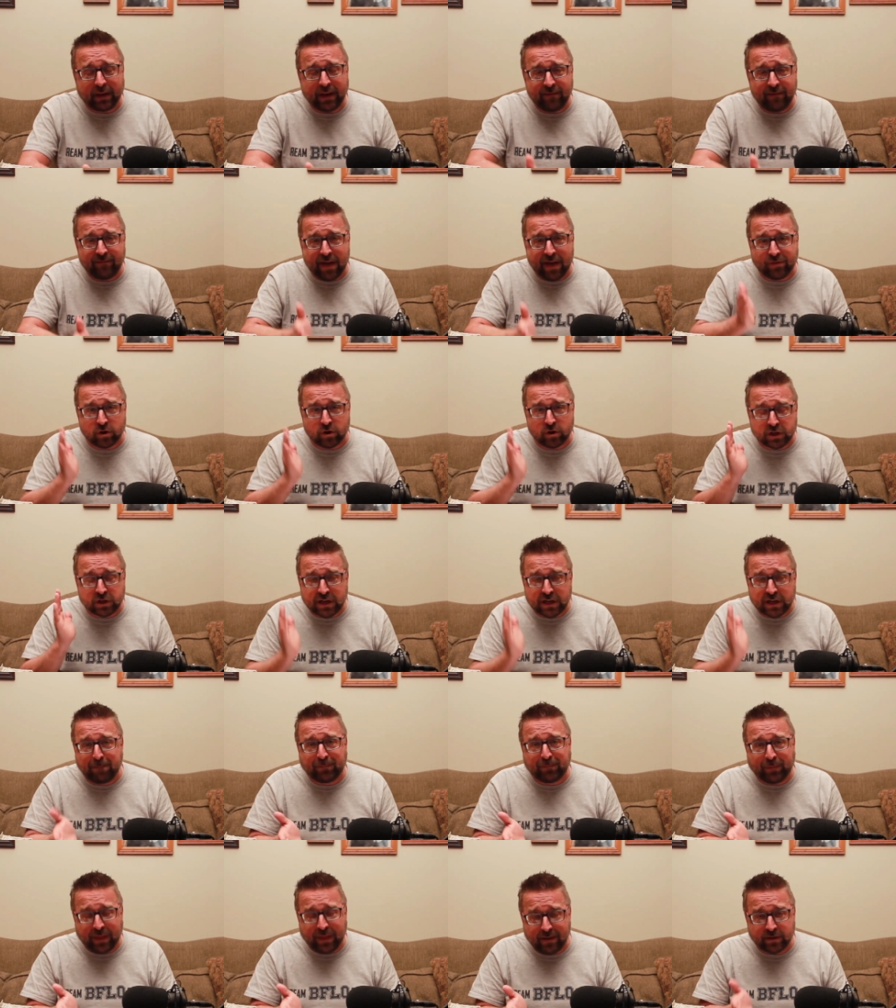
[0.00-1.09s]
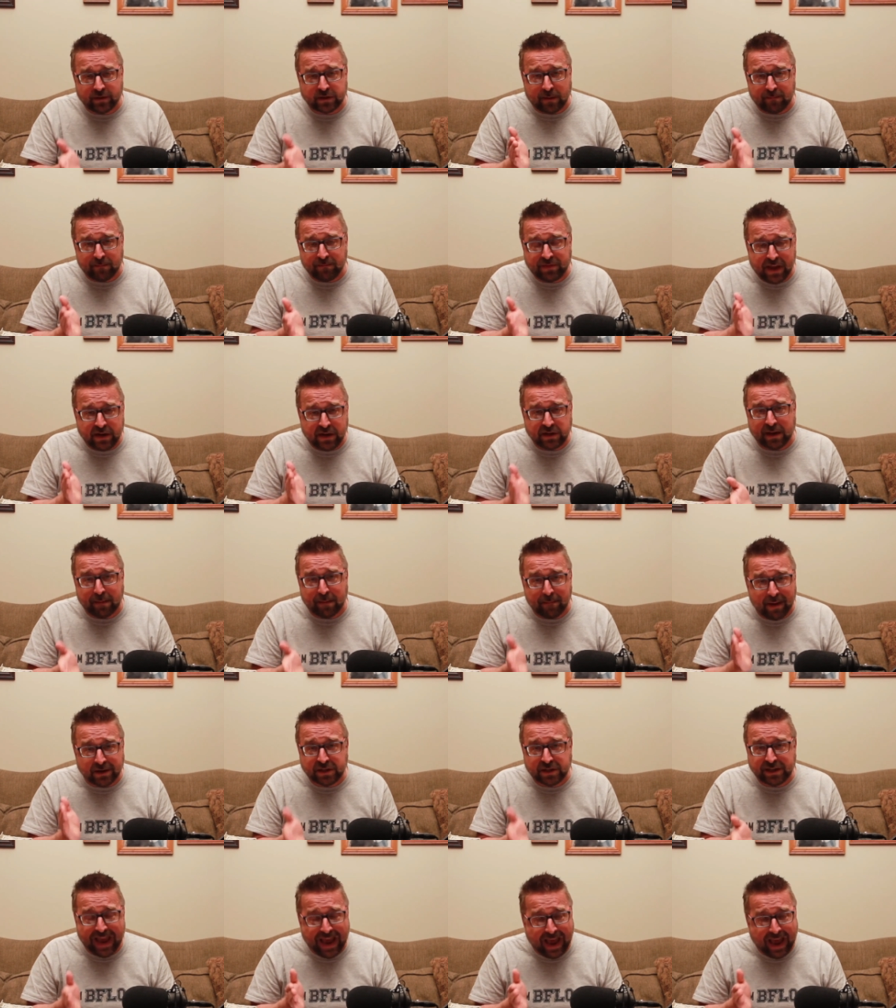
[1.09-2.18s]
I believe that there's something, some
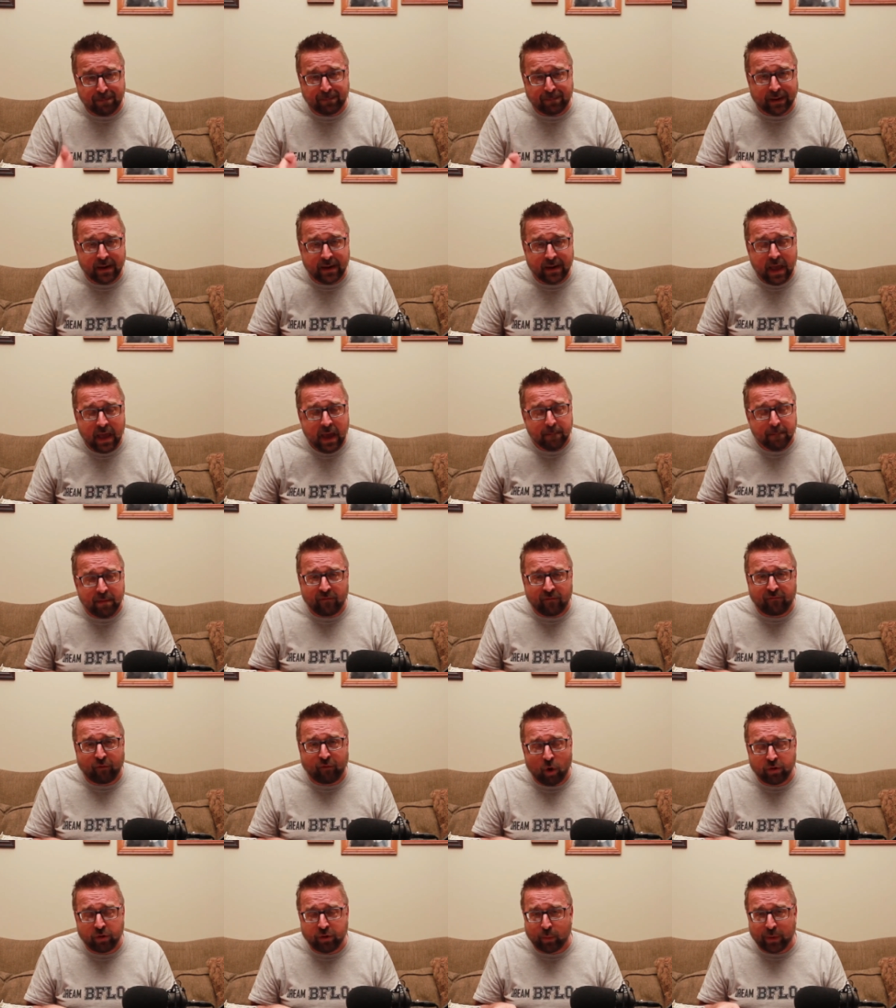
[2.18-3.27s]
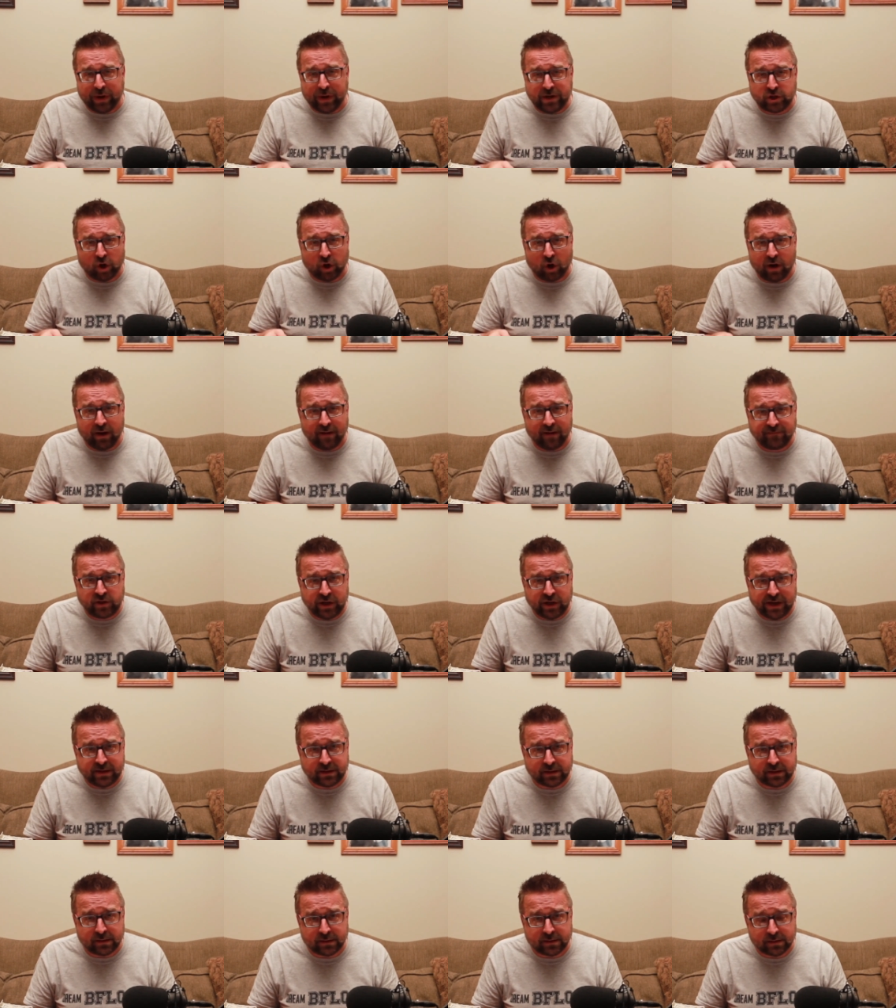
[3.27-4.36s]
things that must happen before the return
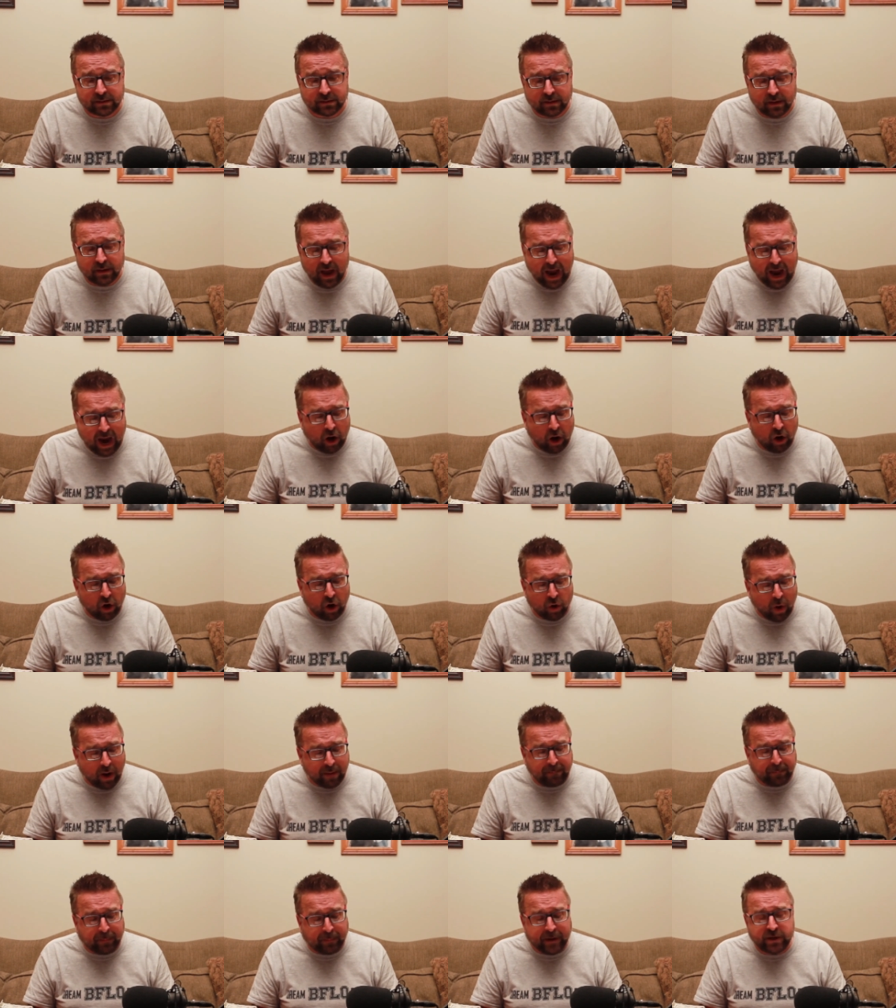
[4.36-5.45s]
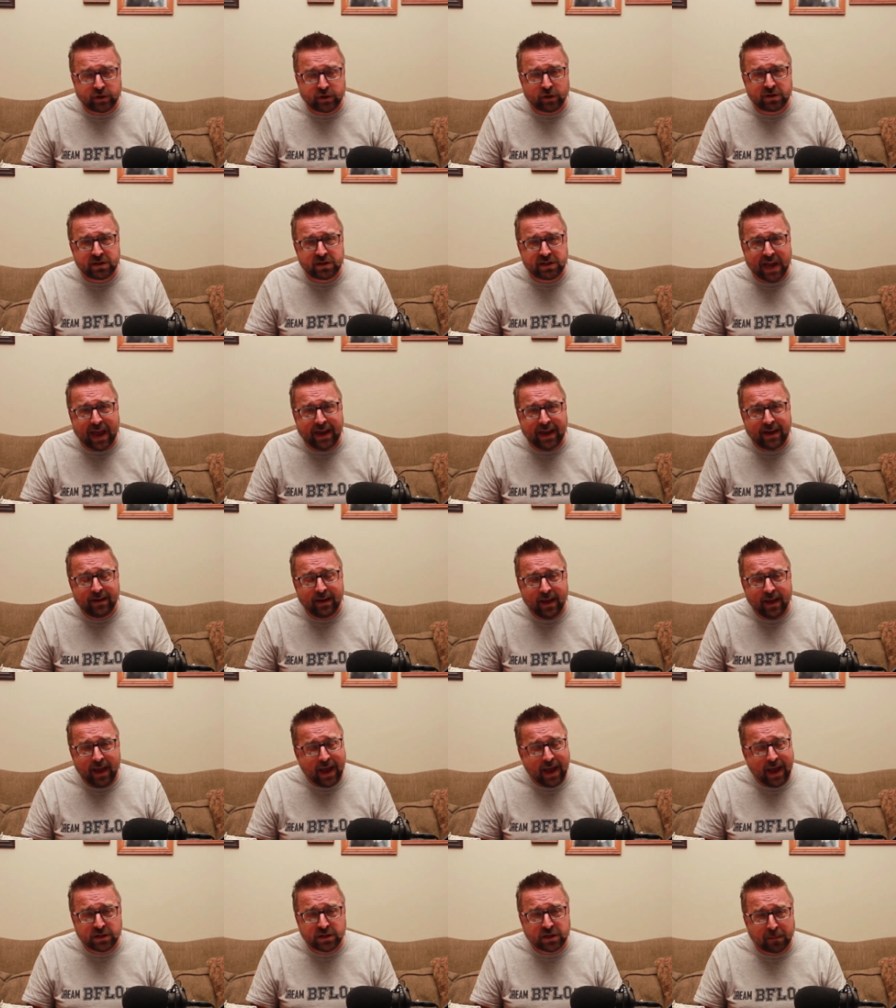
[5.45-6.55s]
of Jesus. I heard one preacher
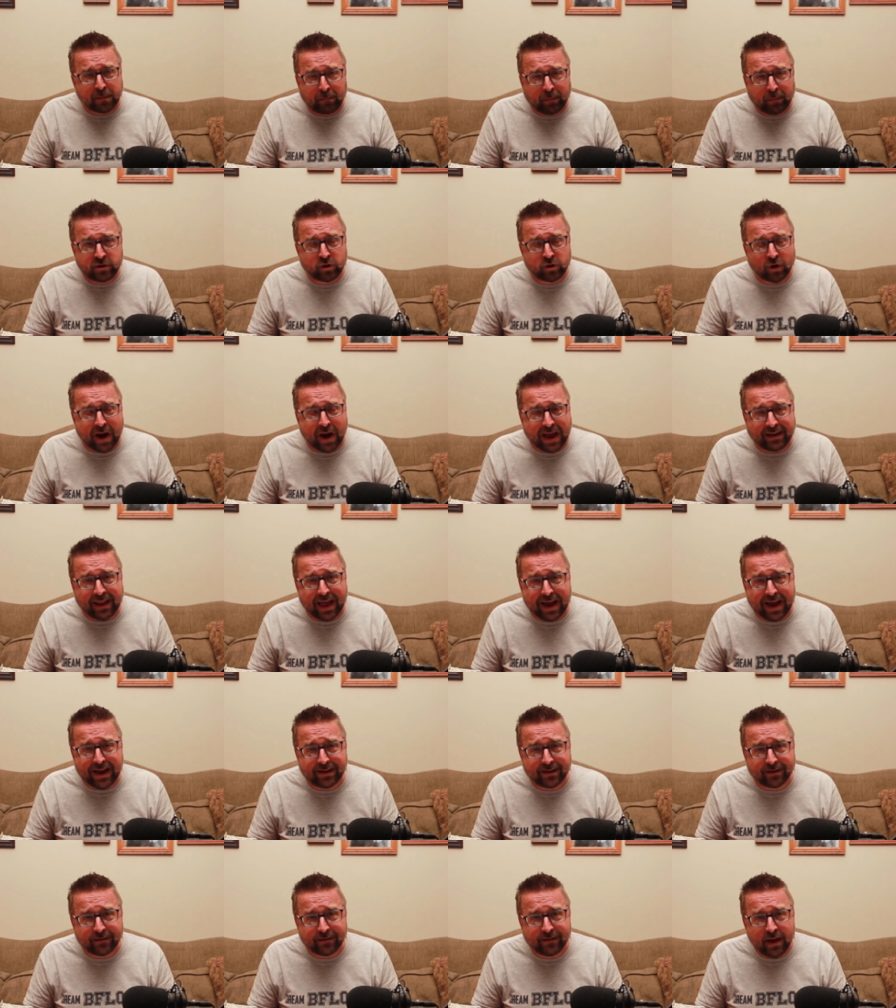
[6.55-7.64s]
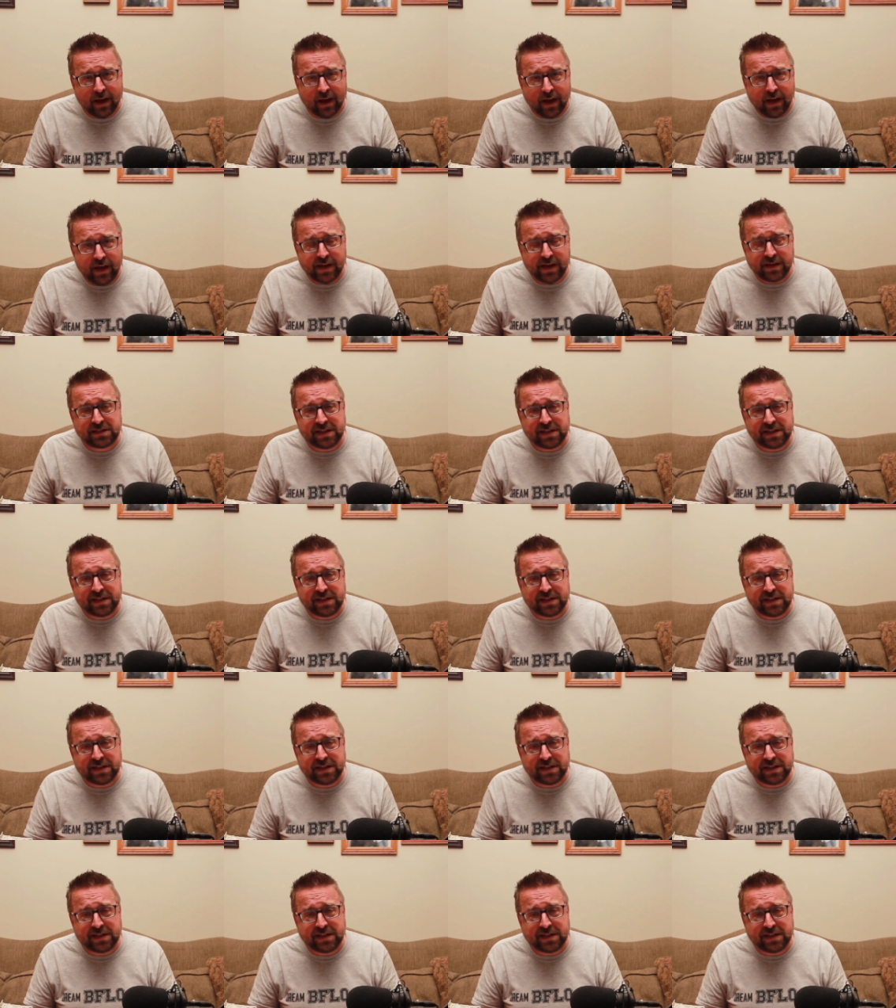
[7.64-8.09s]
say, "Is a preacher I like.